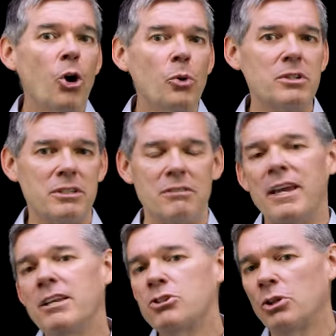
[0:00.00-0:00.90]
hosts of
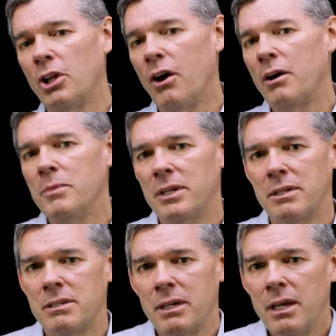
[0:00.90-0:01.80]
angel
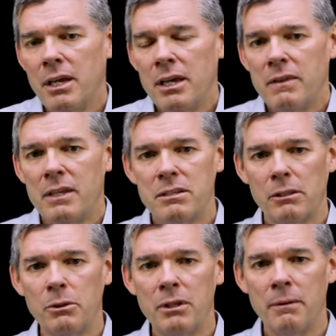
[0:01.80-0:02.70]
armies that
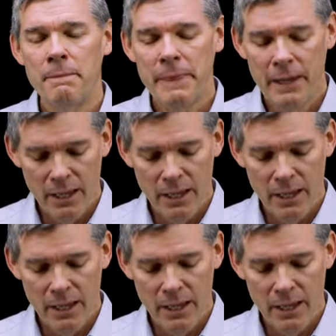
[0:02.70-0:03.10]
slew them.